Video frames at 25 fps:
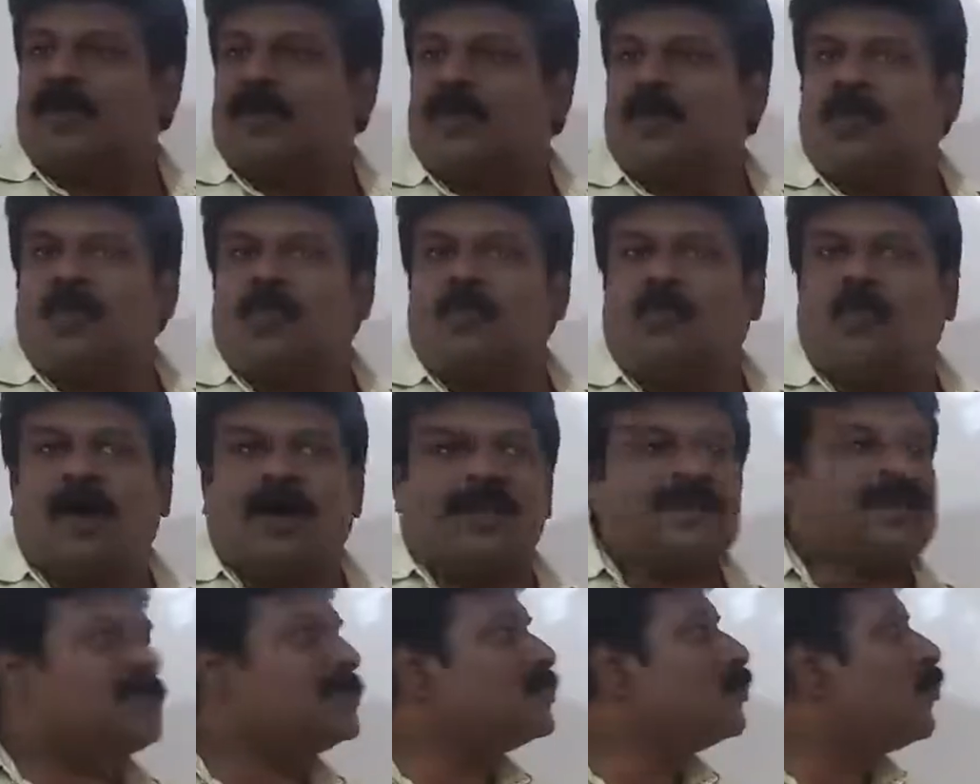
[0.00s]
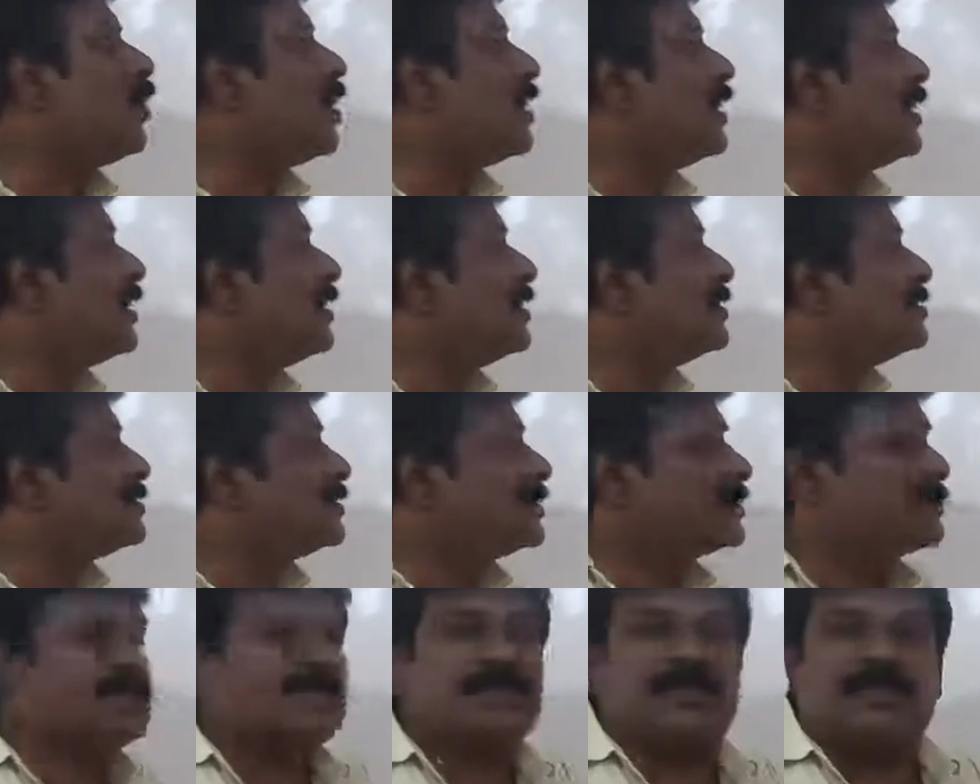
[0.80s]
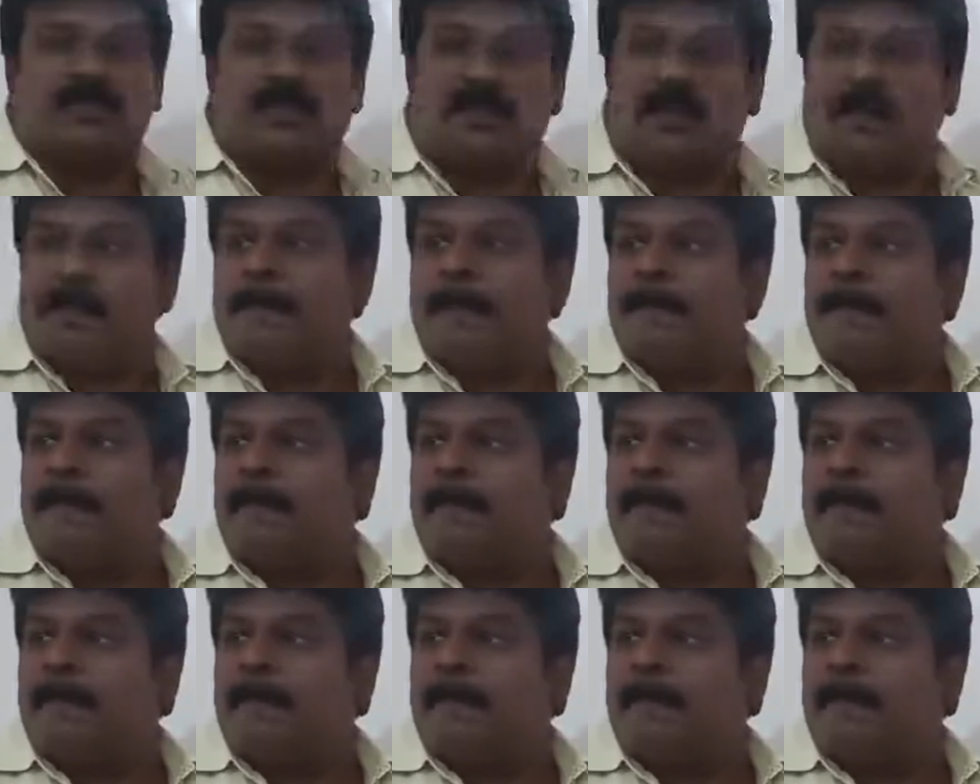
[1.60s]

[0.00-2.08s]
What is this 162?